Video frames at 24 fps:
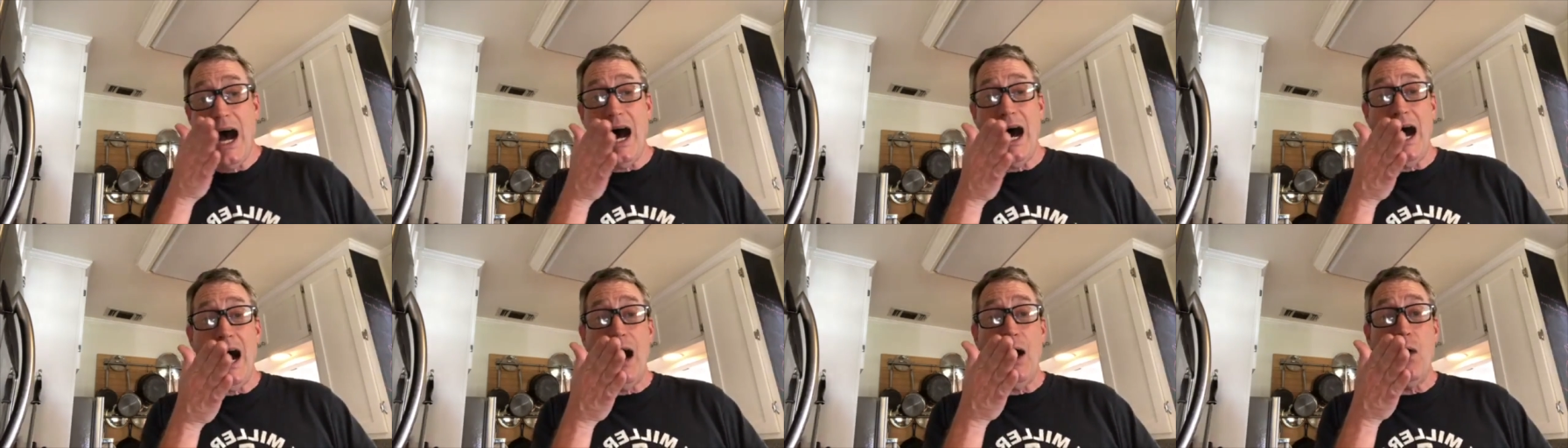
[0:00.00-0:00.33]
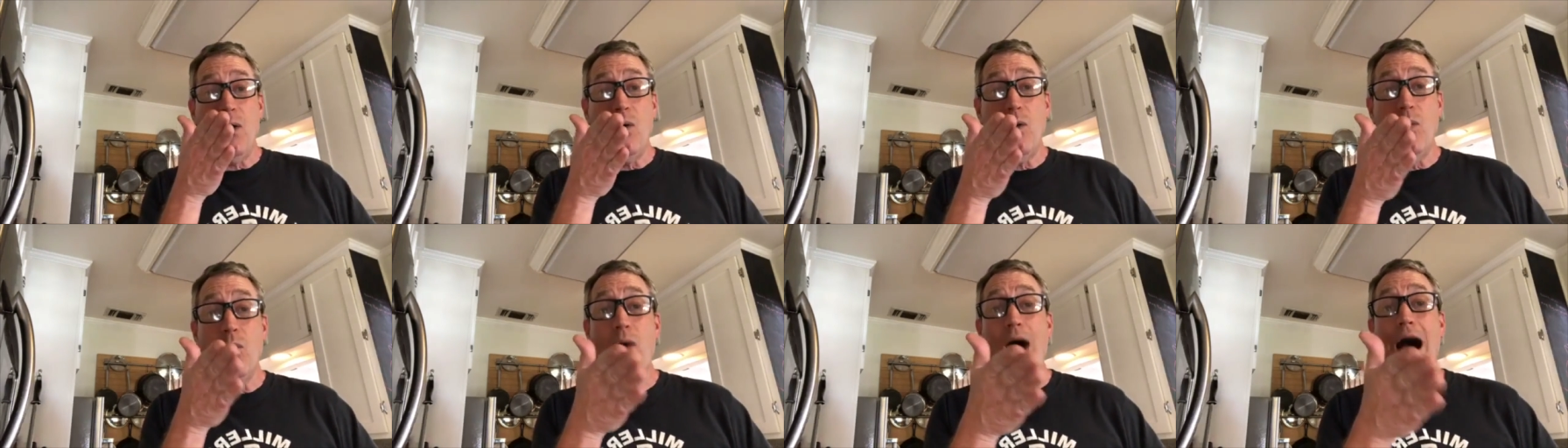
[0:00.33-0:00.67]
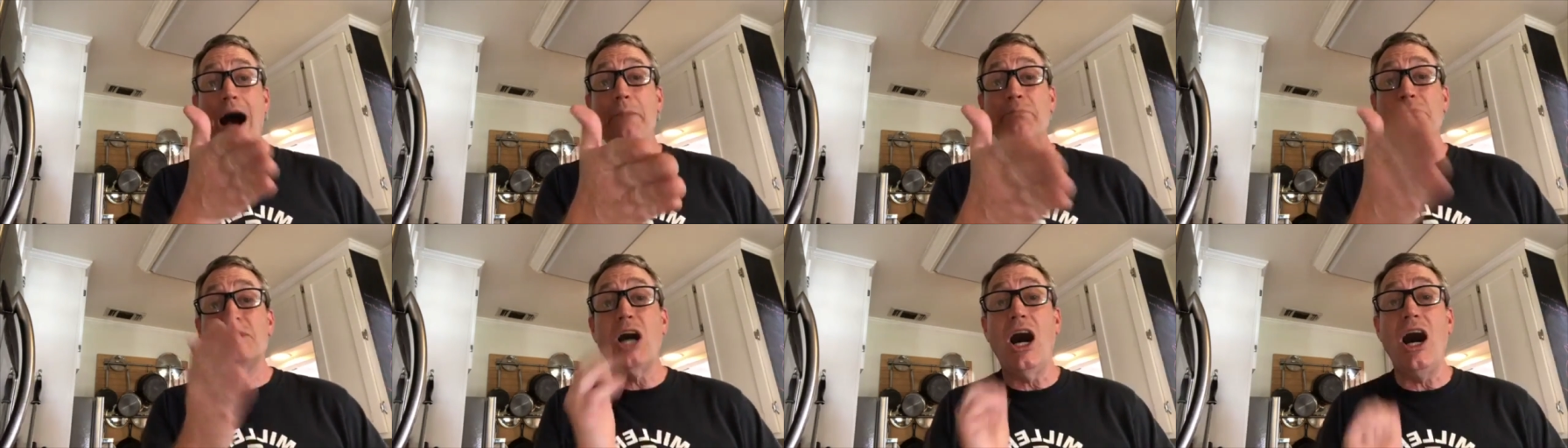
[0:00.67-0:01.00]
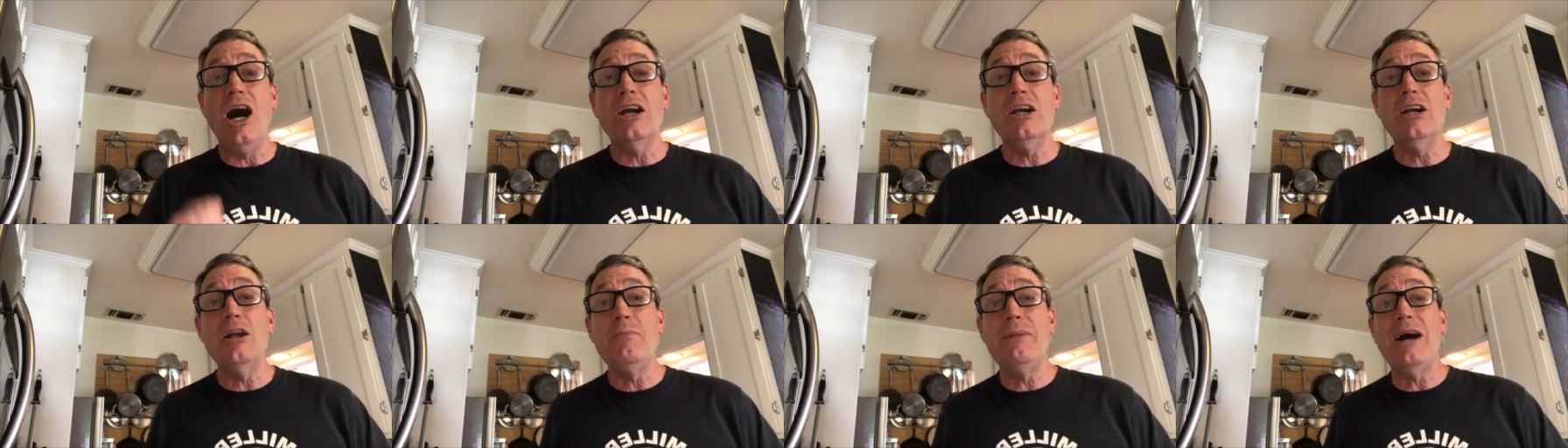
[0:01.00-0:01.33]
Uh, I'm
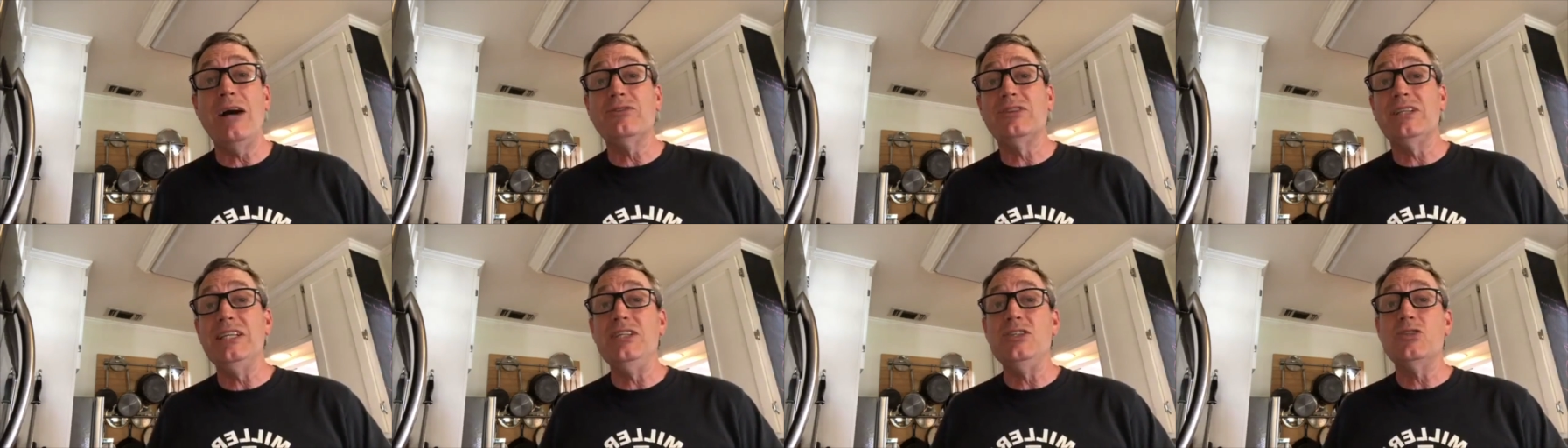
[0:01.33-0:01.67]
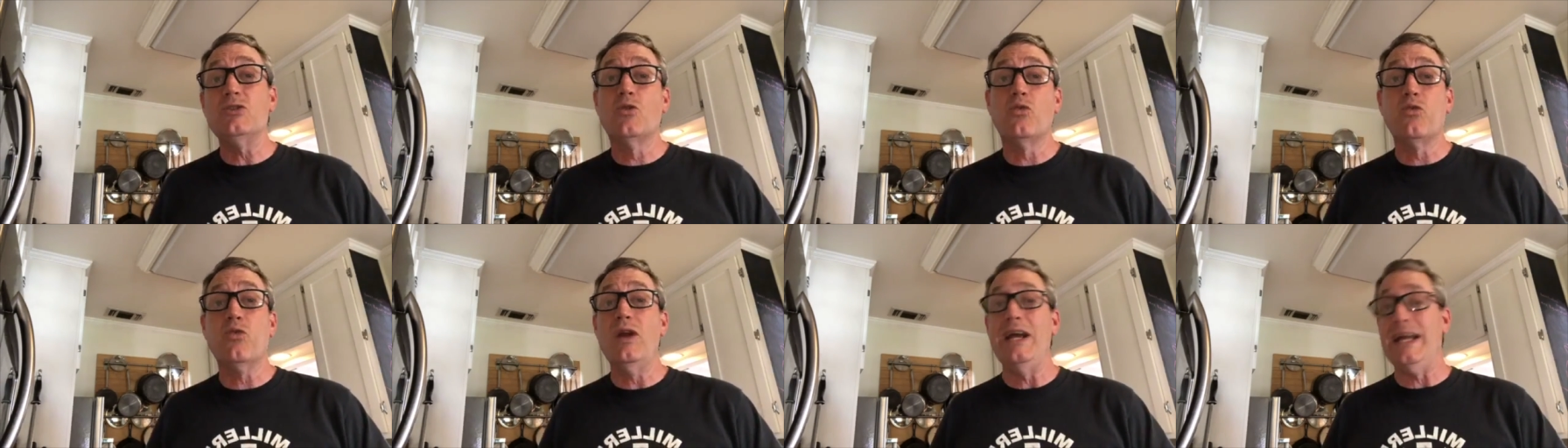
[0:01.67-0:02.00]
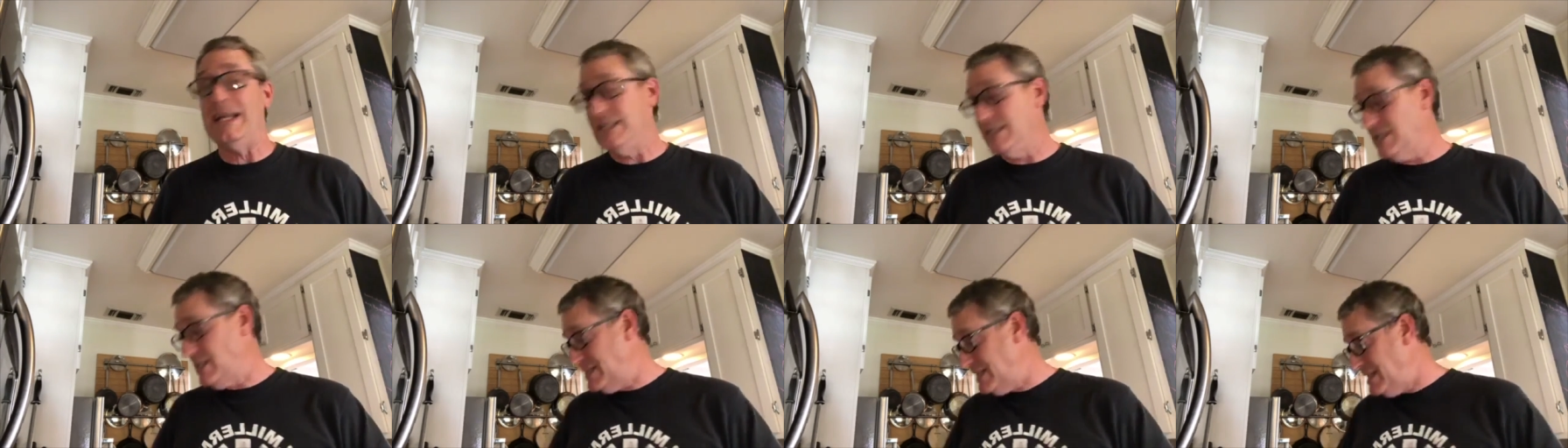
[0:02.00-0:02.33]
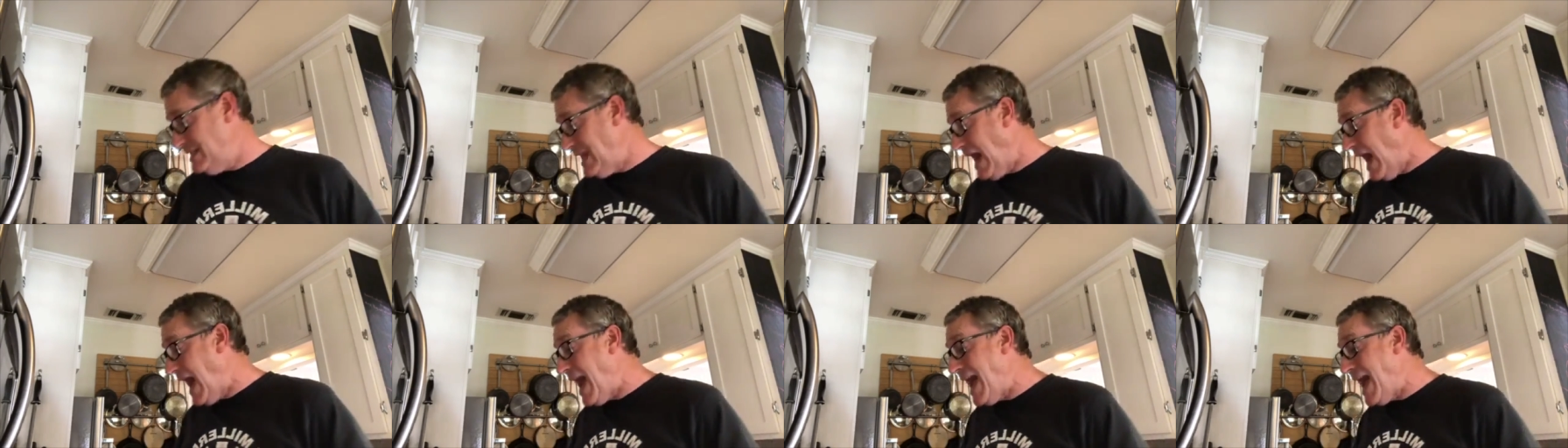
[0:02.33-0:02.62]
talking about these grits.